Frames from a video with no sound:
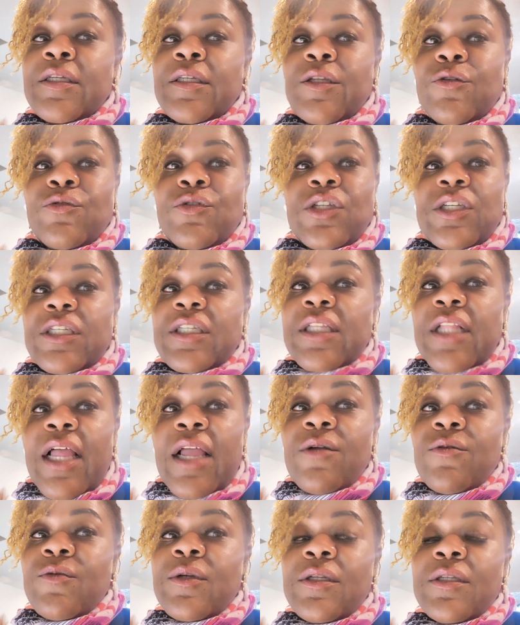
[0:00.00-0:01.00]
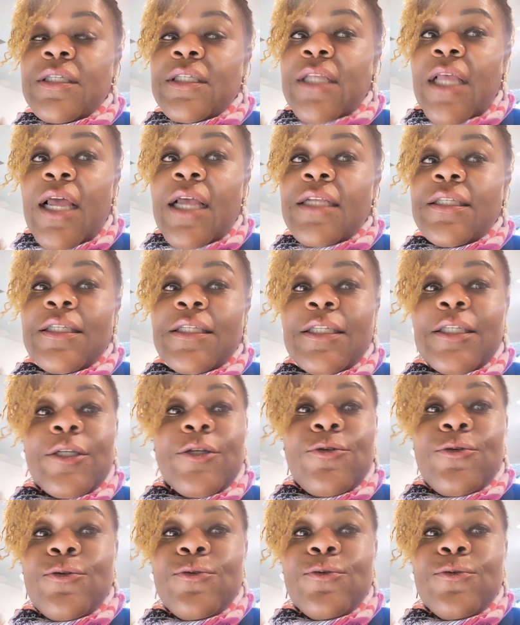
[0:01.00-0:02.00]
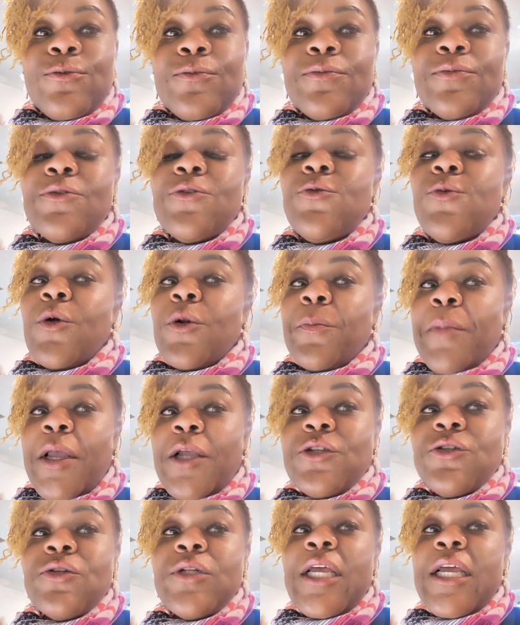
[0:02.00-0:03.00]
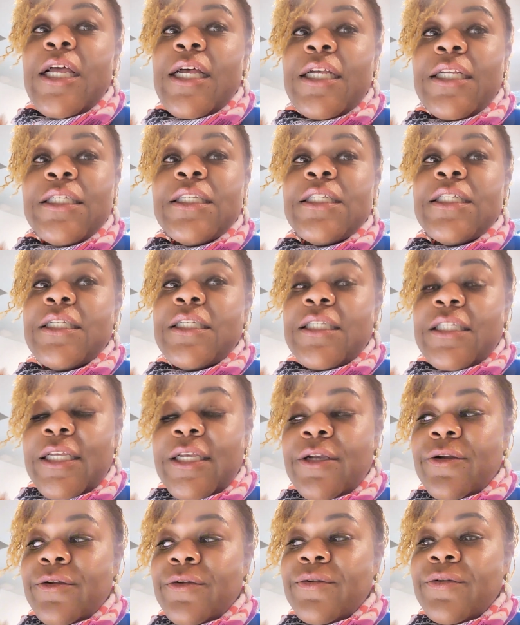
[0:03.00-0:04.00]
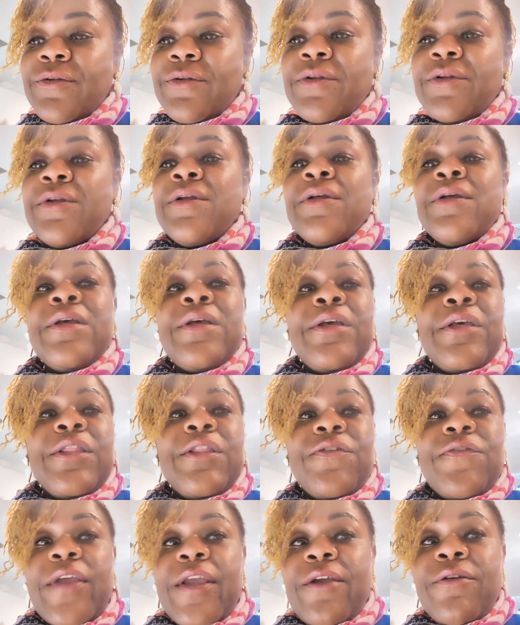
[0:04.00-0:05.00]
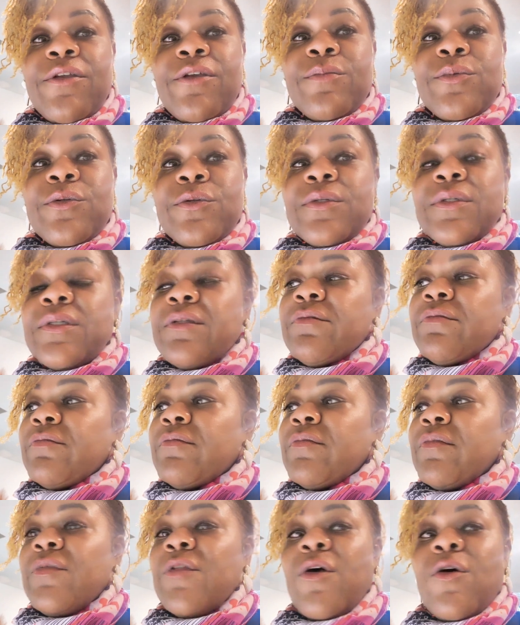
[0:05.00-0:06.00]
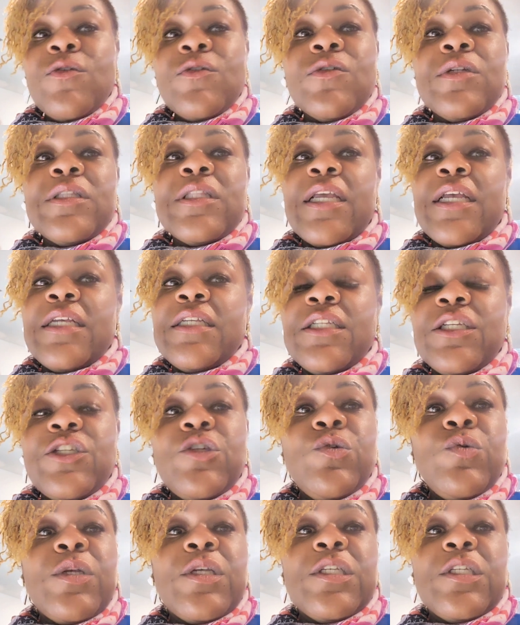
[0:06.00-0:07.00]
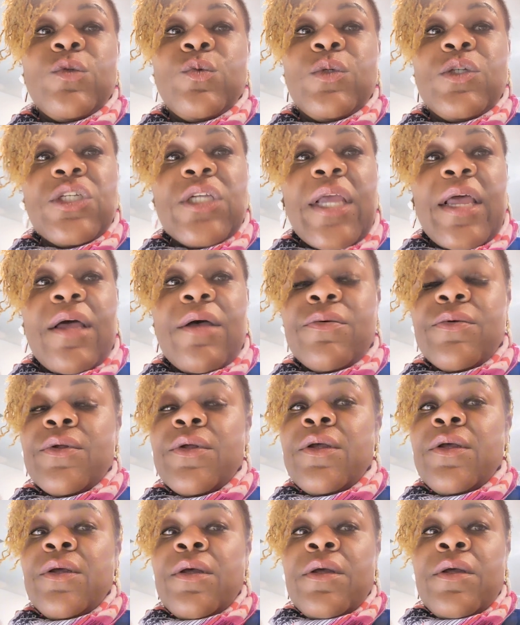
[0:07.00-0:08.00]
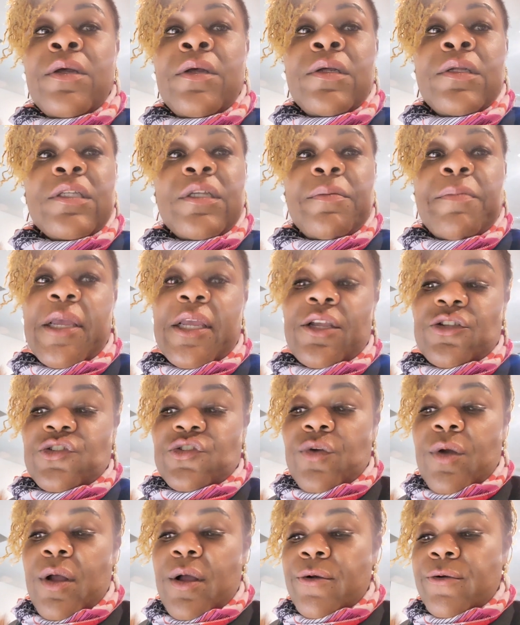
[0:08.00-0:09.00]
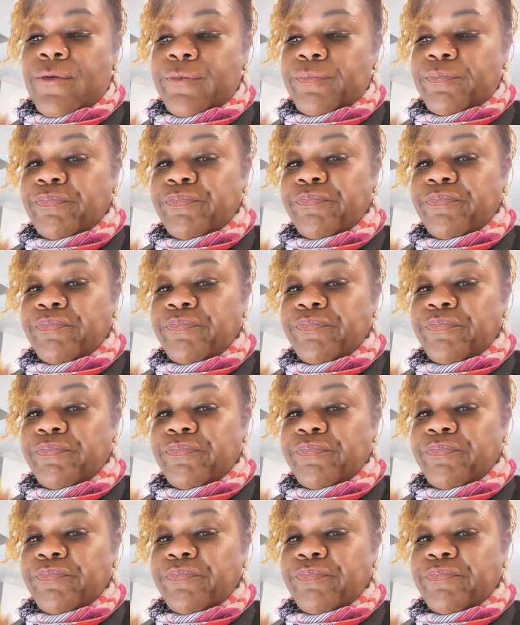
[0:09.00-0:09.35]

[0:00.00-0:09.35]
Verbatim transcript: So just like with science in school, you want to make sure that constant is there. The variables, those are the things that you can switch out to make it your own.